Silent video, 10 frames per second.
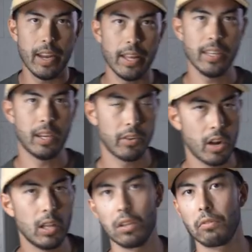that I think if you're
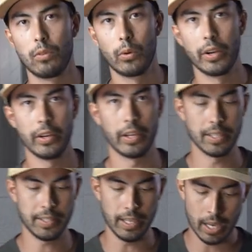not looking for it, you're
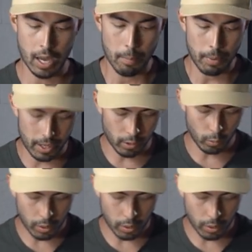gonna see. But the